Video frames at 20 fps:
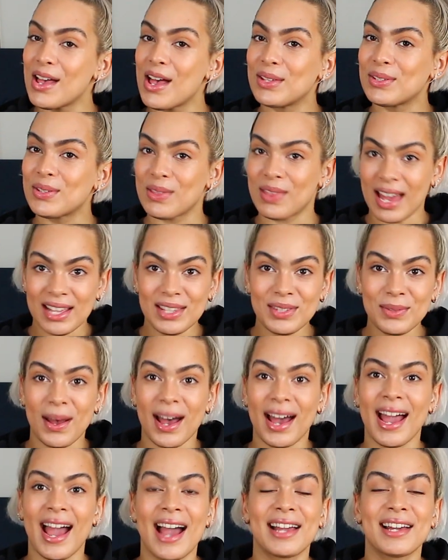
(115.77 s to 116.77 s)
So that's
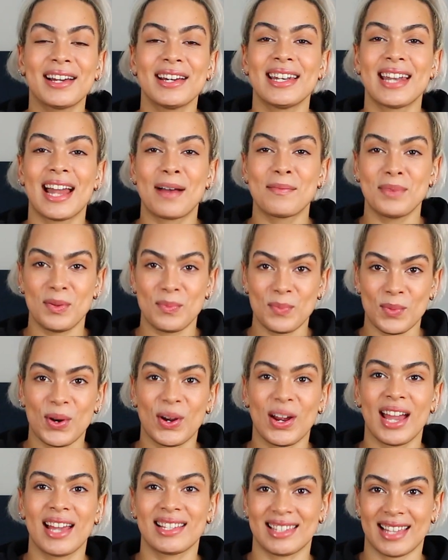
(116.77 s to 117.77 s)
why I could not be
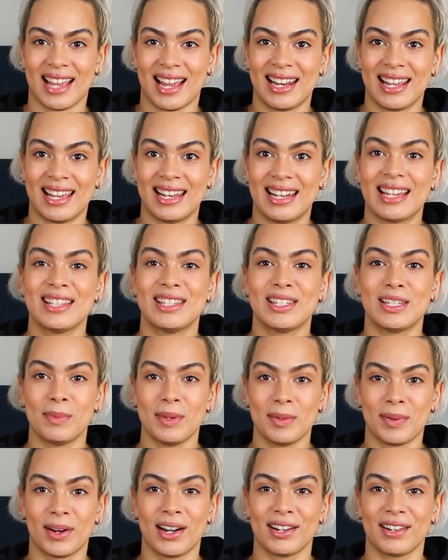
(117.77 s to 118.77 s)
more excited to
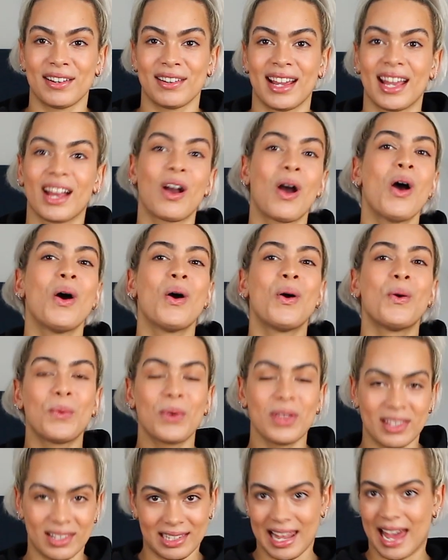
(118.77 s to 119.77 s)
be partnering
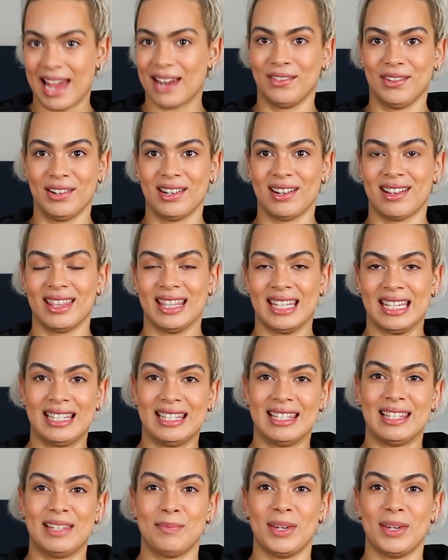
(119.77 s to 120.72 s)
with GladGrid on this,